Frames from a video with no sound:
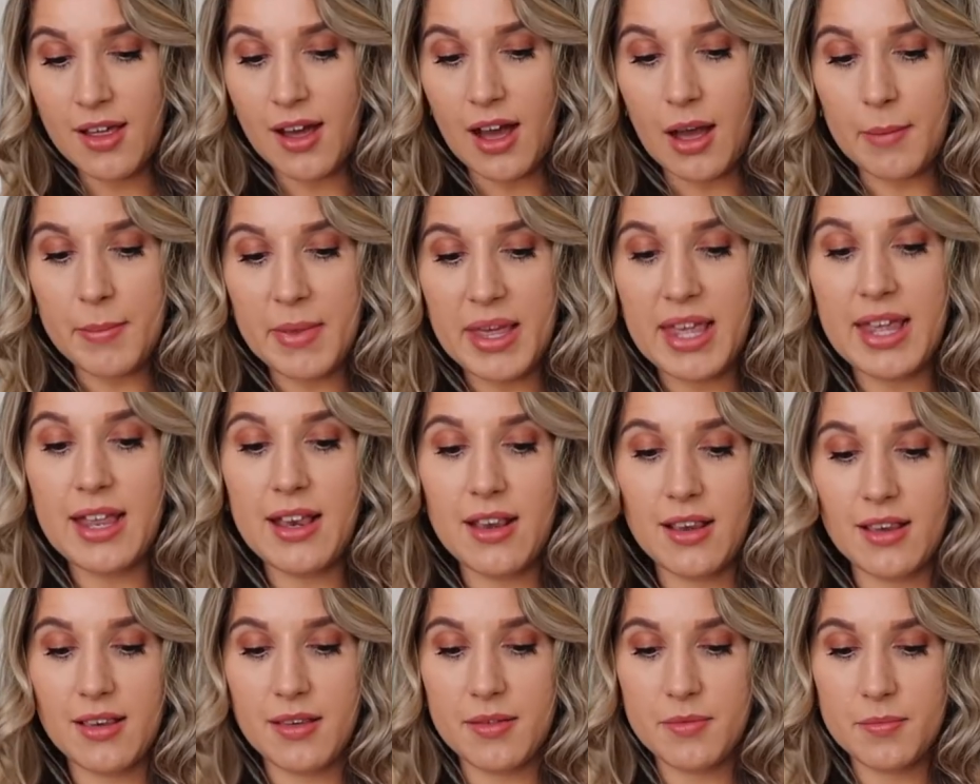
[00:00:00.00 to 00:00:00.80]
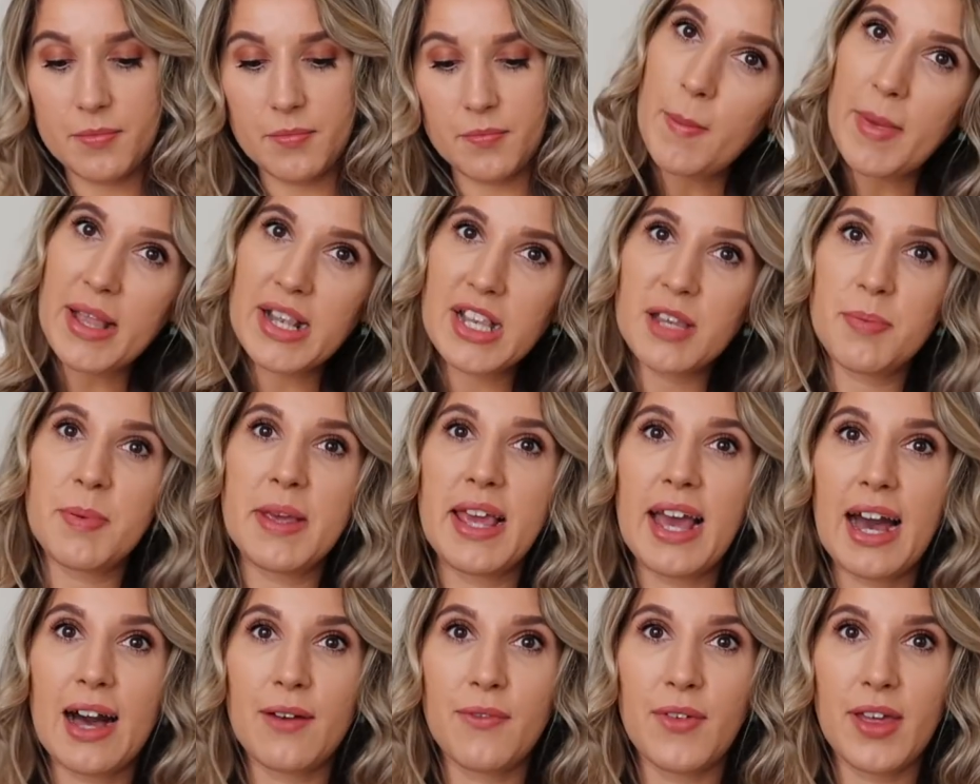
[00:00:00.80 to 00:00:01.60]
I mean, we're meant to be
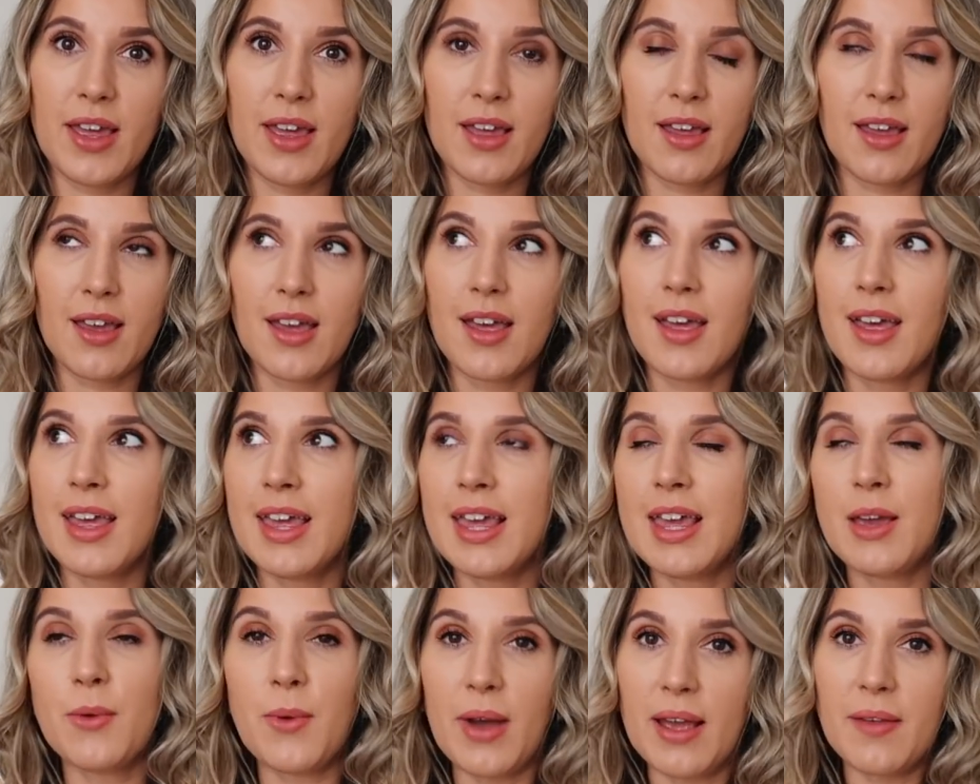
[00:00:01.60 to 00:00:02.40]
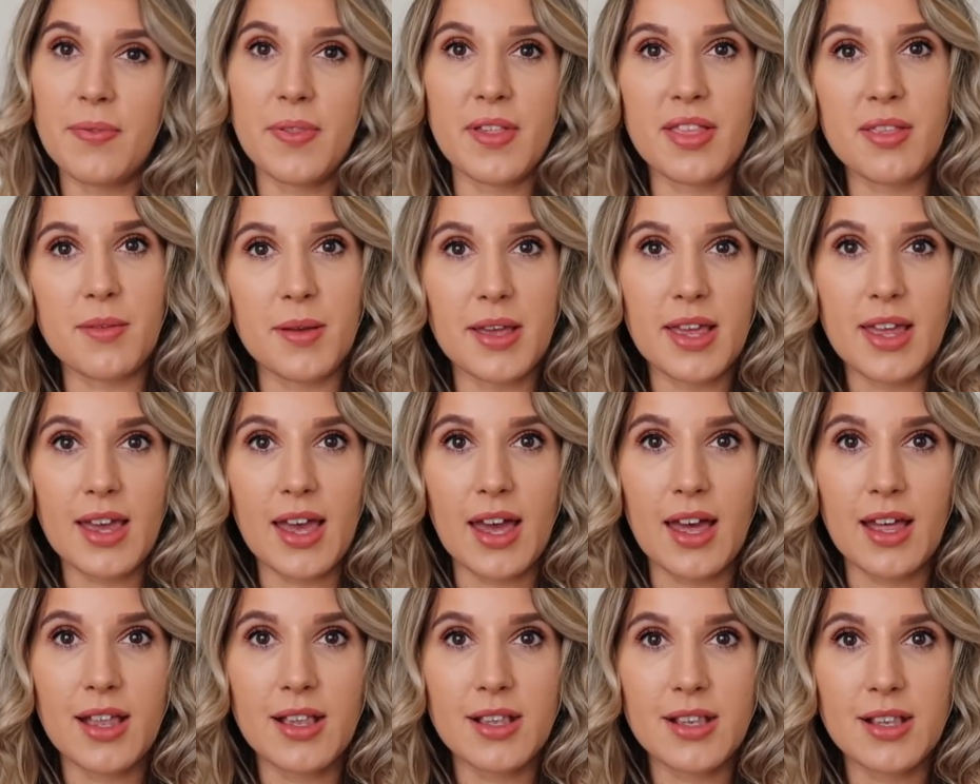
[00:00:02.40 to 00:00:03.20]
having a heat wave this
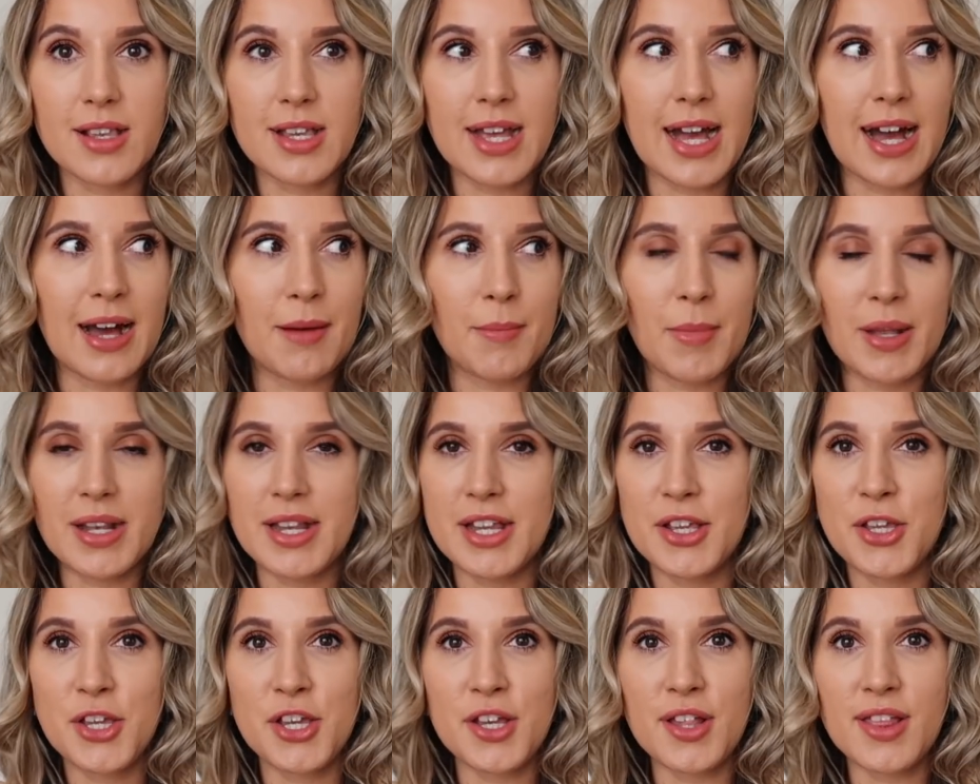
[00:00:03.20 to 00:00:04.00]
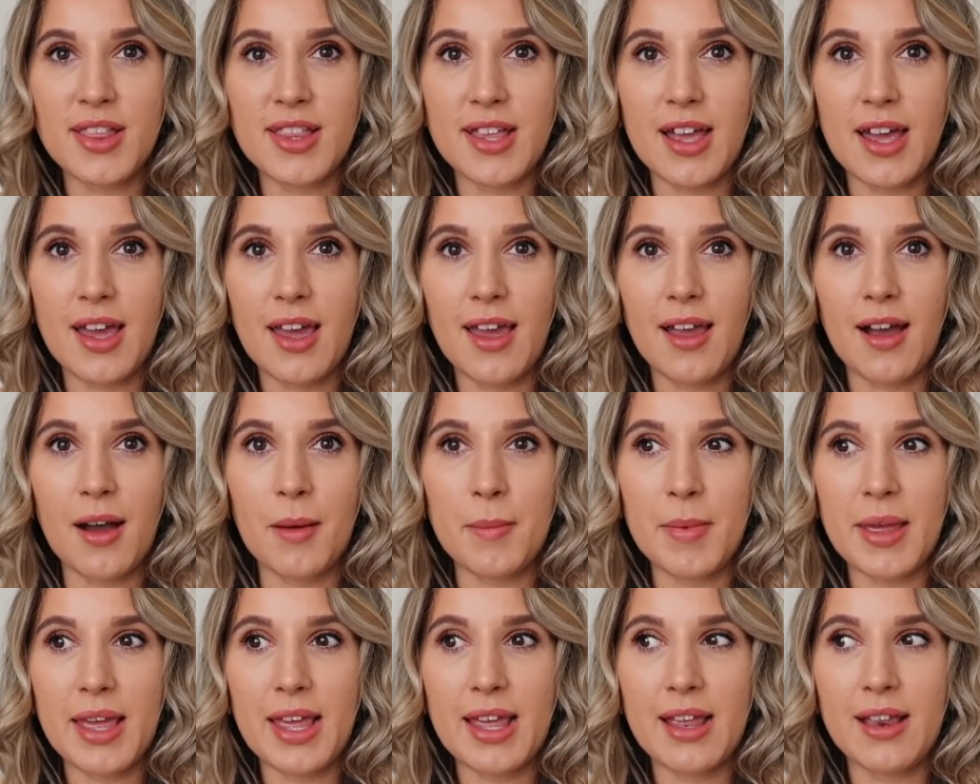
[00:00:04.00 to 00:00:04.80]
weekend, Monday, Tuesday. I
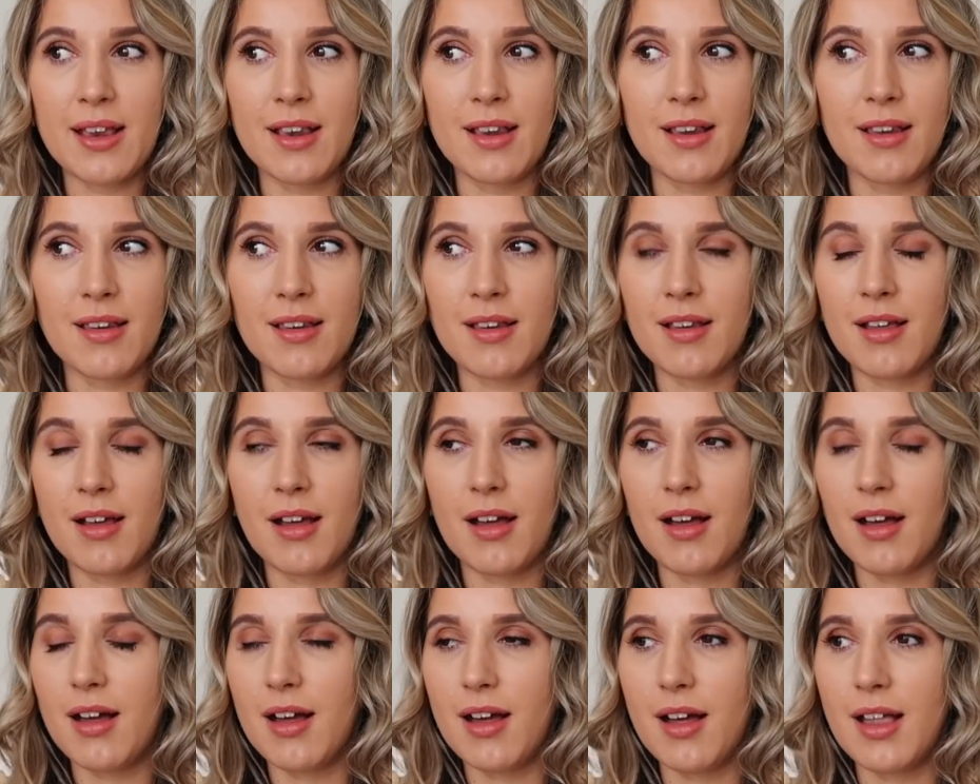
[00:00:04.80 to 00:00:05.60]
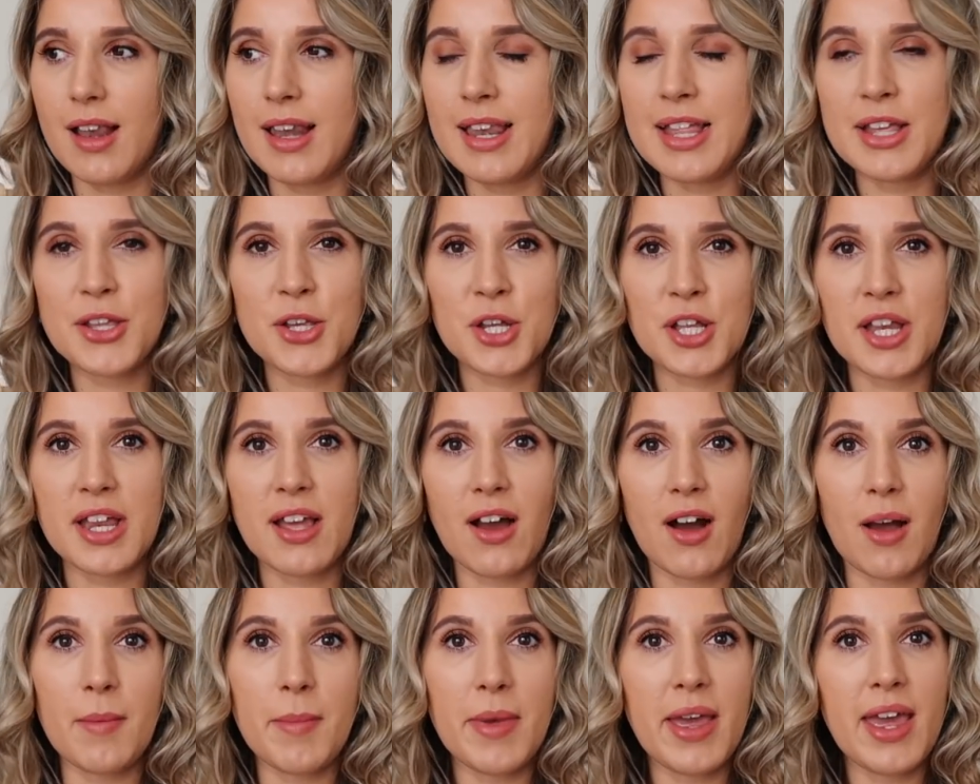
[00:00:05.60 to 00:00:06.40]
mean, literally,
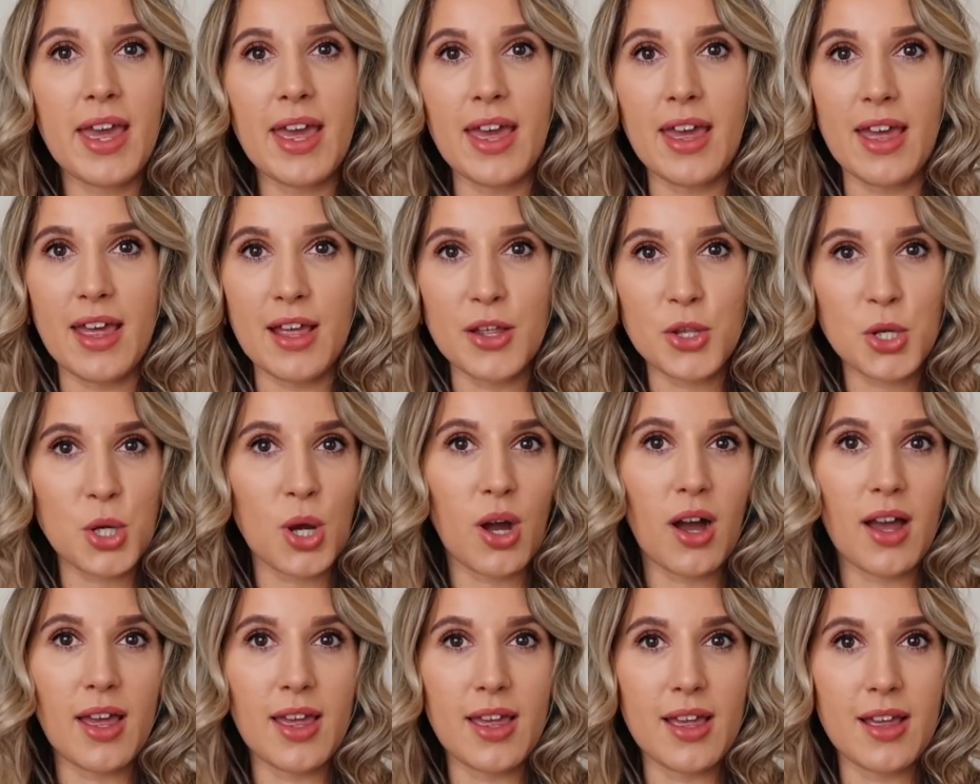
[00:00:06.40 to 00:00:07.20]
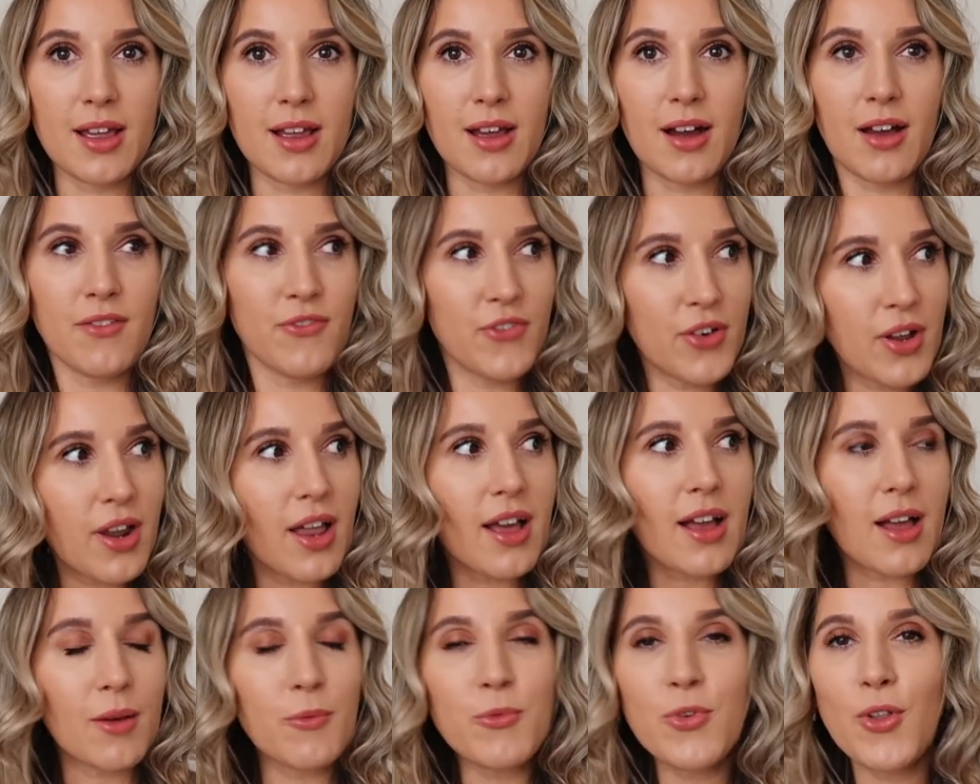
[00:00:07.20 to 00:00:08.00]
I'm here trying. I feel
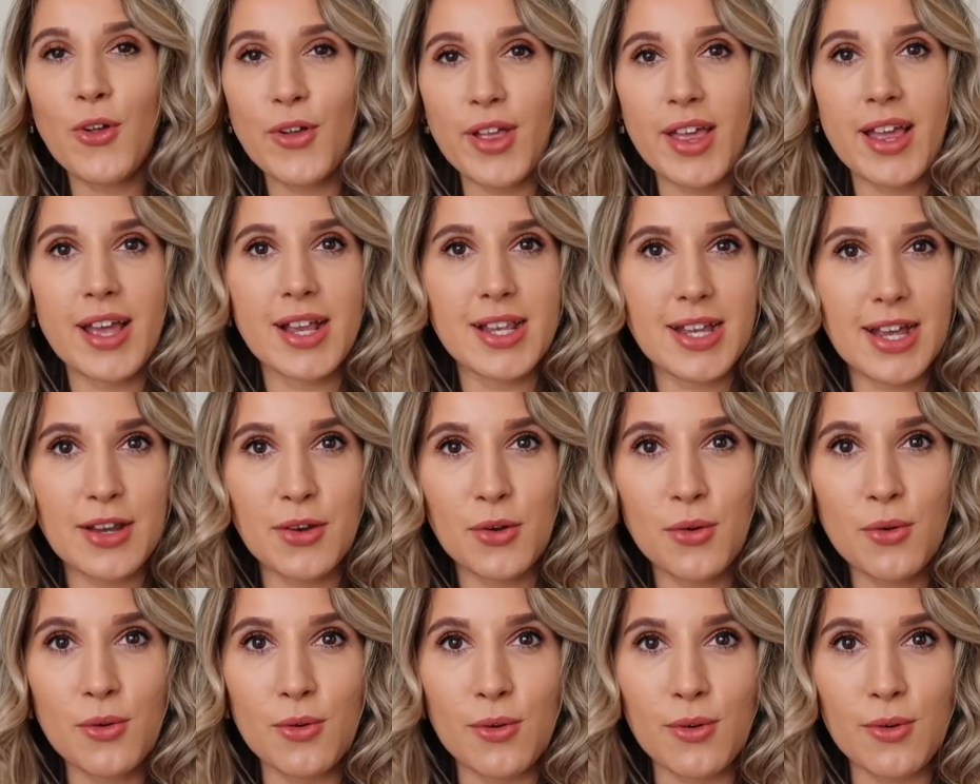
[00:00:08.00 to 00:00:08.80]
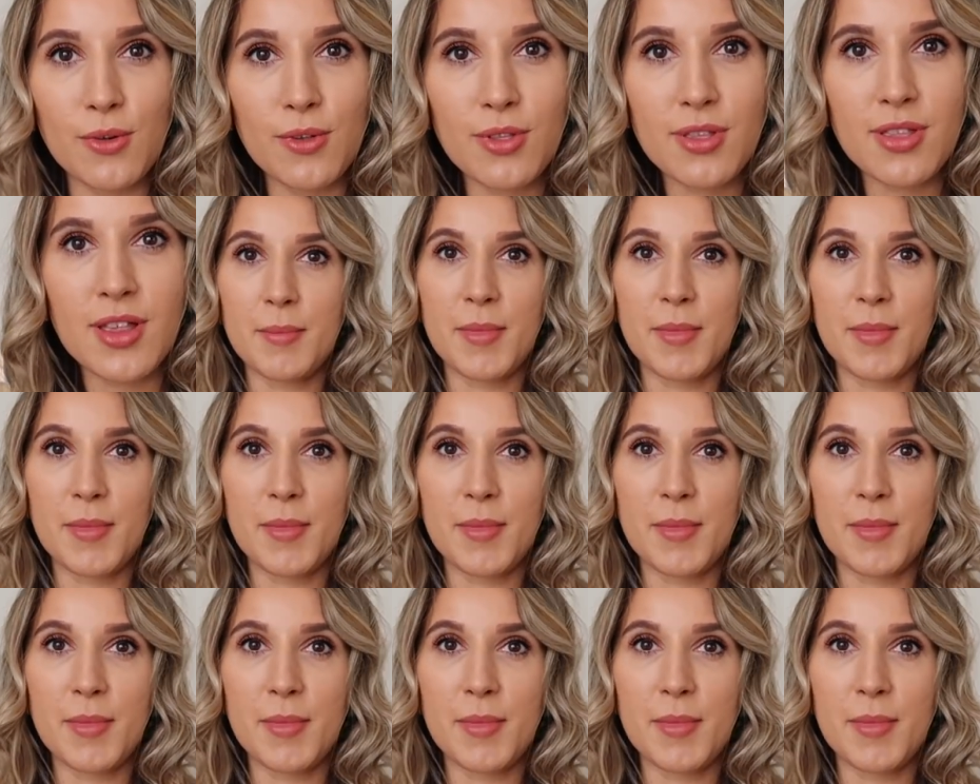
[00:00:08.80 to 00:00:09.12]
like I'm flogging a dead horse.